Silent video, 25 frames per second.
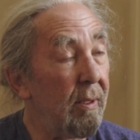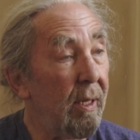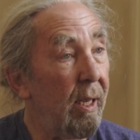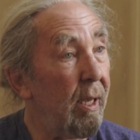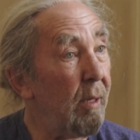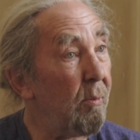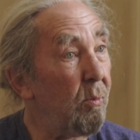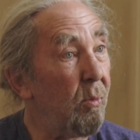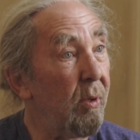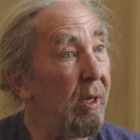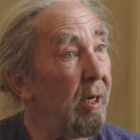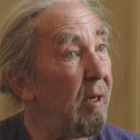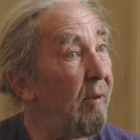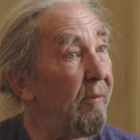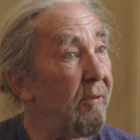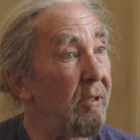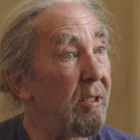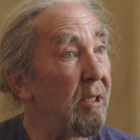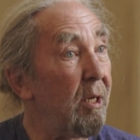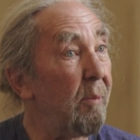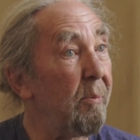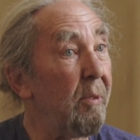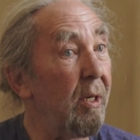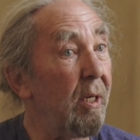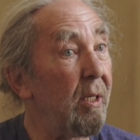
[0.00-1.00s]
I'm waiting for
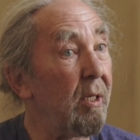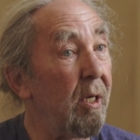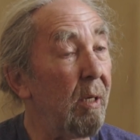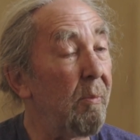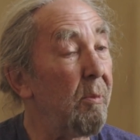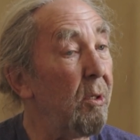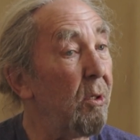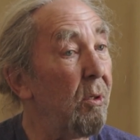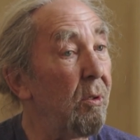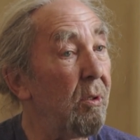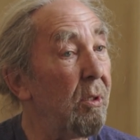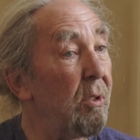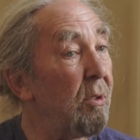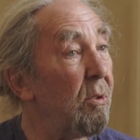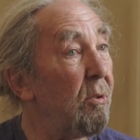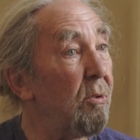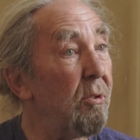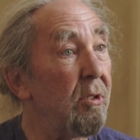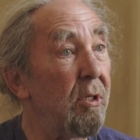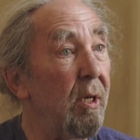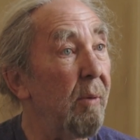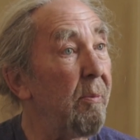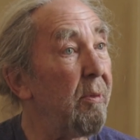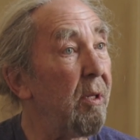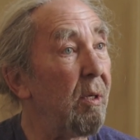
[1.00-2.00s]
somebody to come along and do
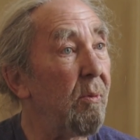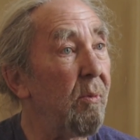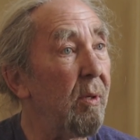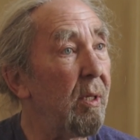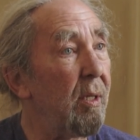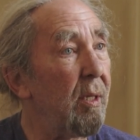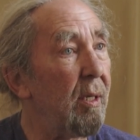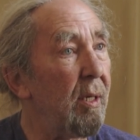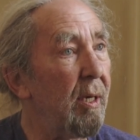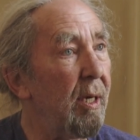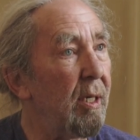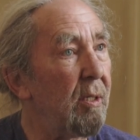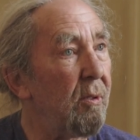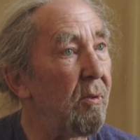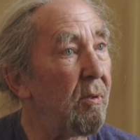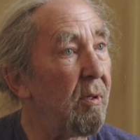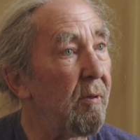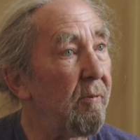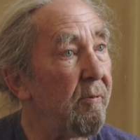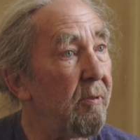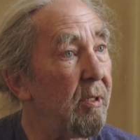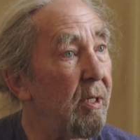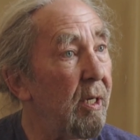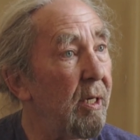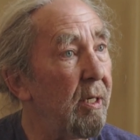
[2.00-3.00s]
something with it. I don't
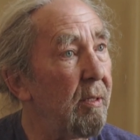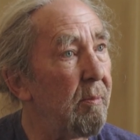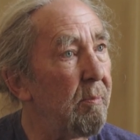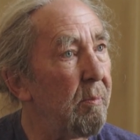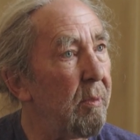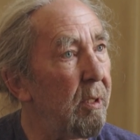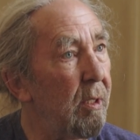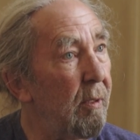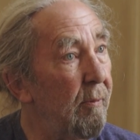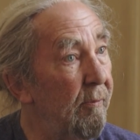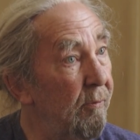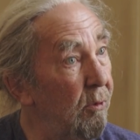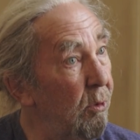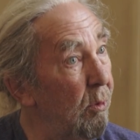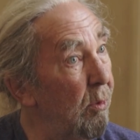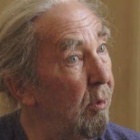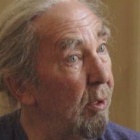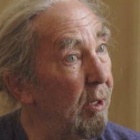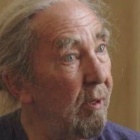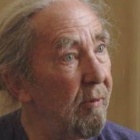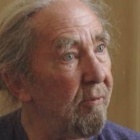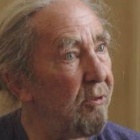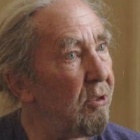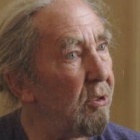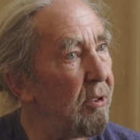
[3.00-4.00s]
have time, but if you were
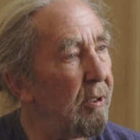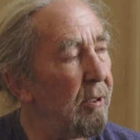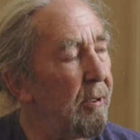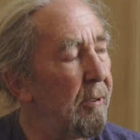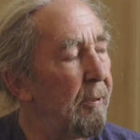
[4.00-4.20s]
ever...